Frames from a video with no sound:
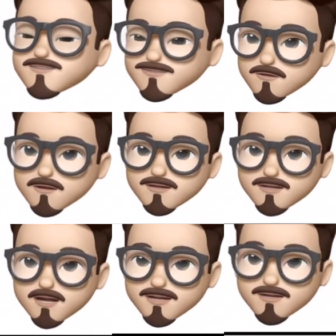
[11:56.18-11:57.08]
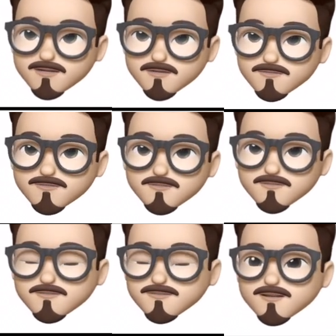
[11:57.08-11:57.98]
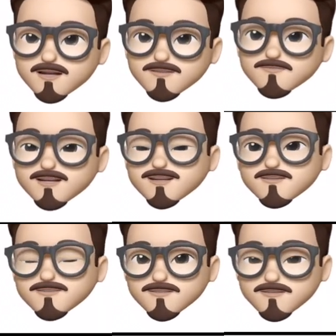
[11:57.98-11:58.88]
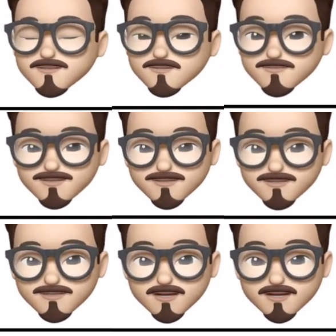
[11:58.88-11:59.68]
Drawing the handles on the left side of his